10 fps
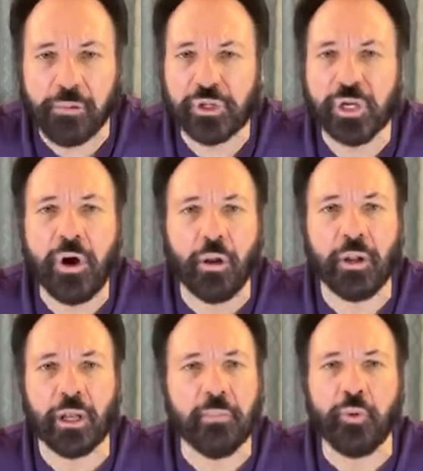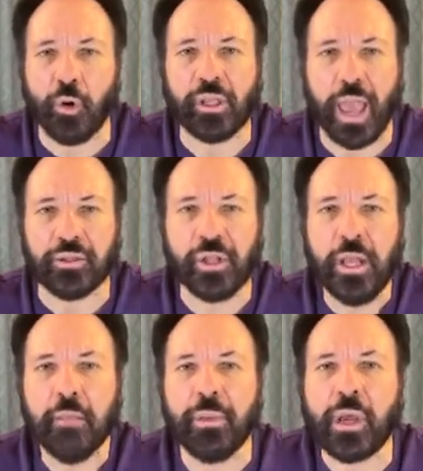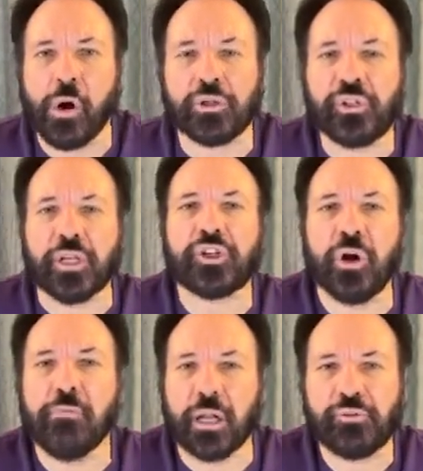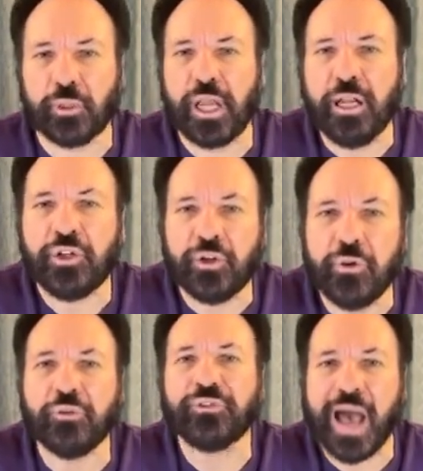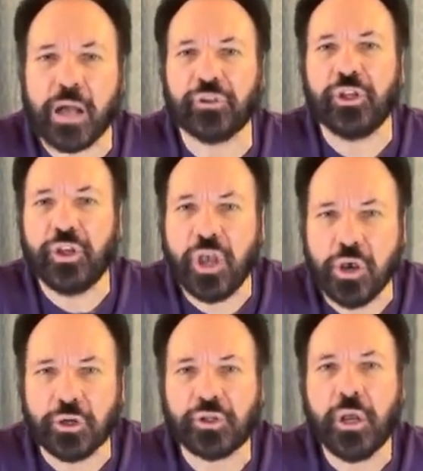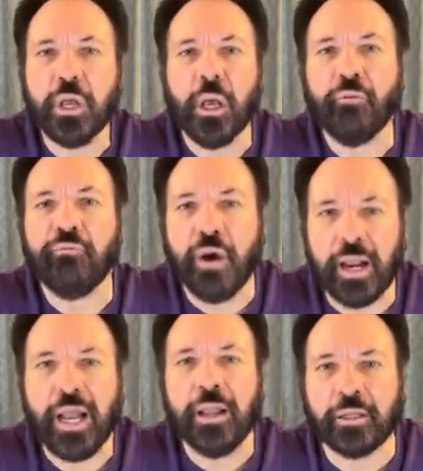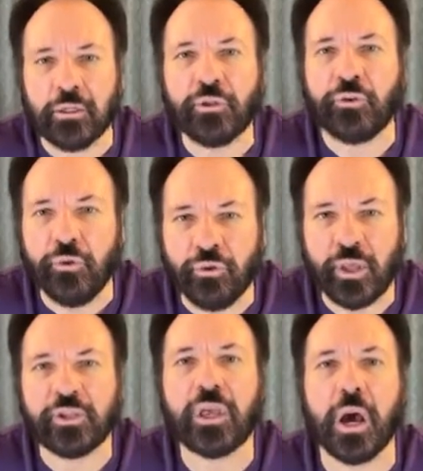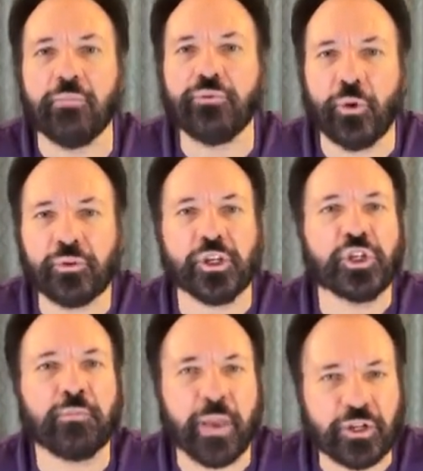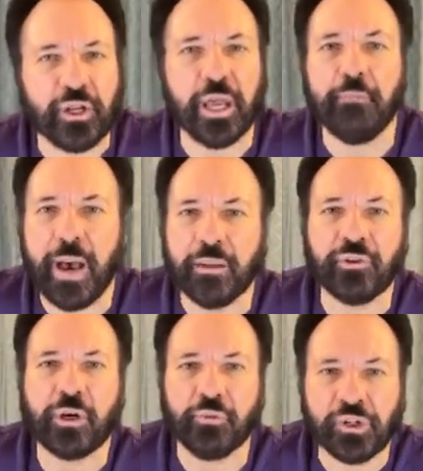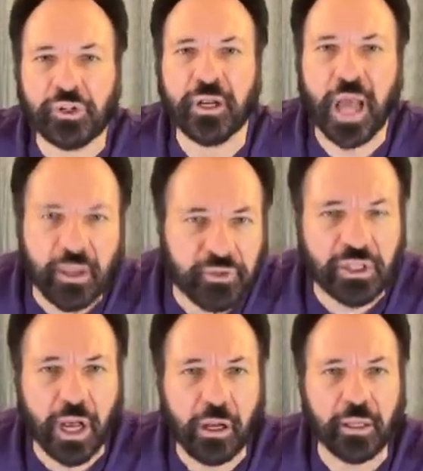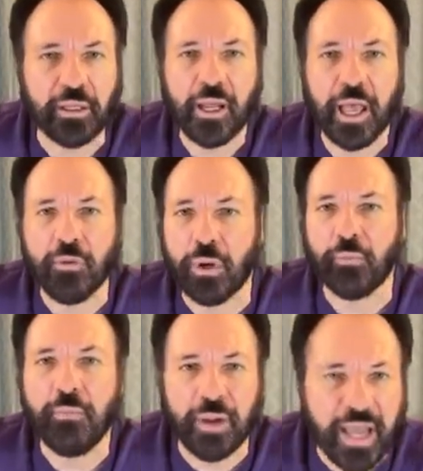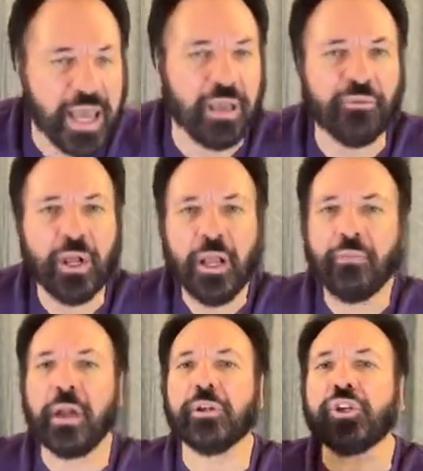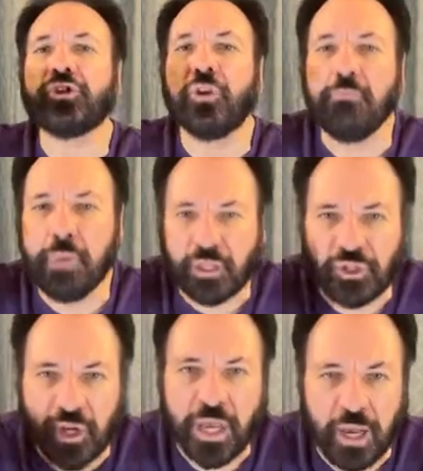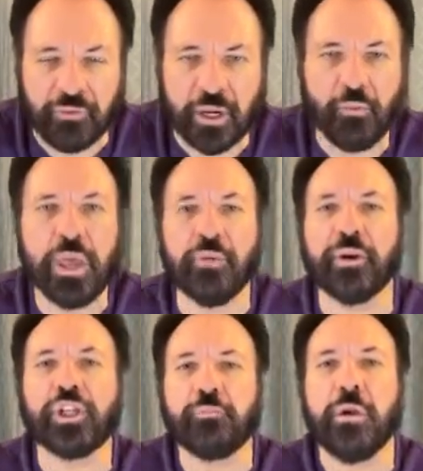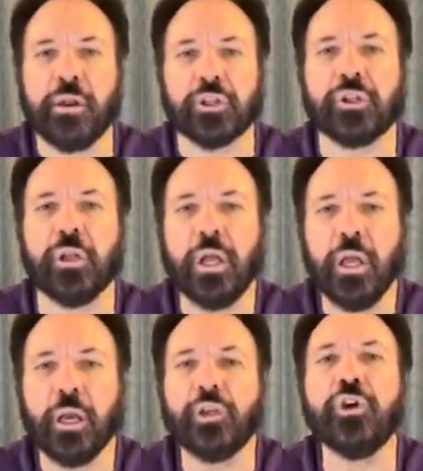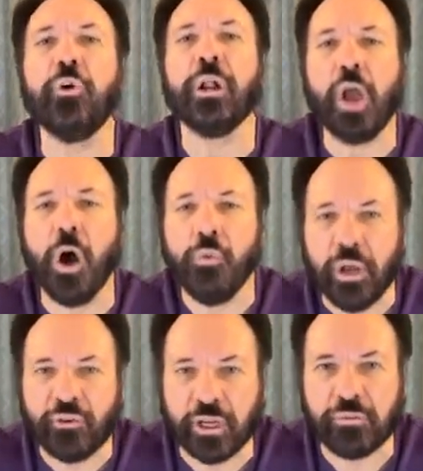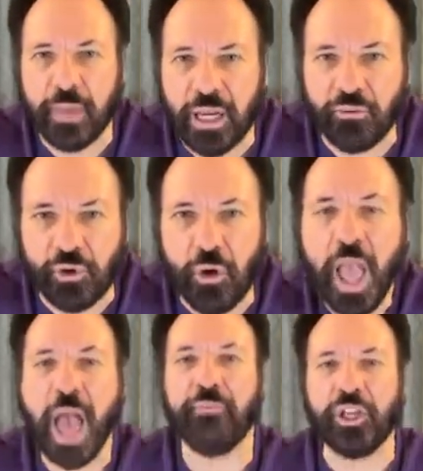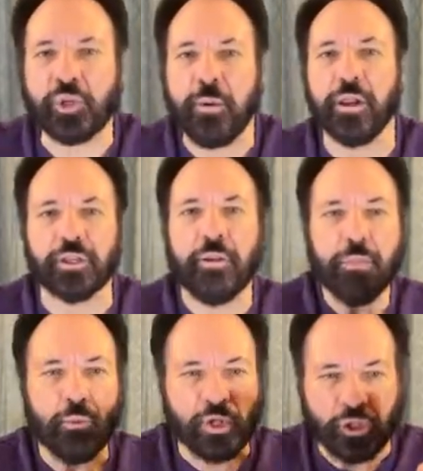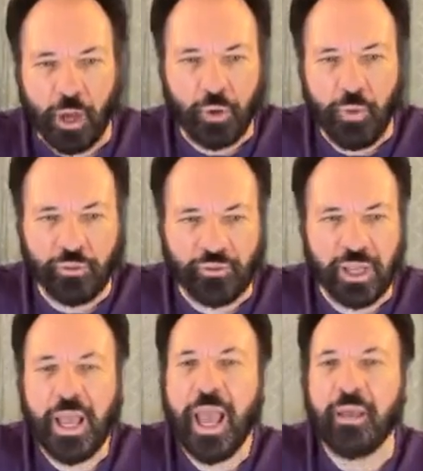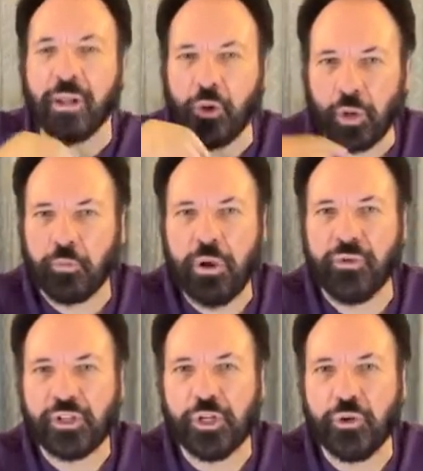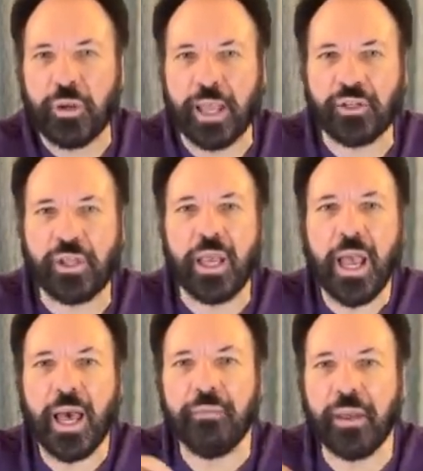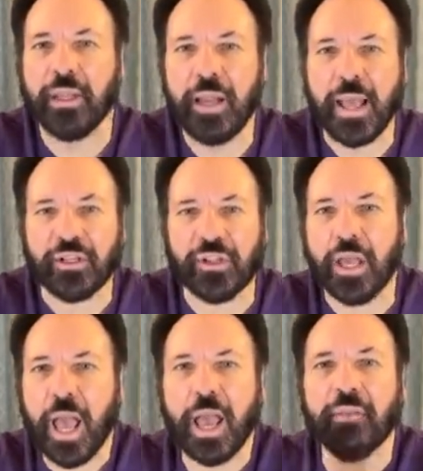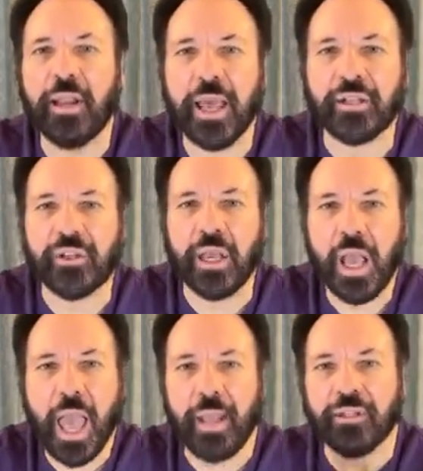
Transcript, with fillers: hours are gone on a broadcast because there's so much. But in 2,000 years, very little truth has come forth, especially about the Christian lifestyle and what we believe, there is so much to cover. And we have experienced, and you along with us, many of you have experienced, we start one thing and the Lord move us into the next thing and then the next thing and the next thing.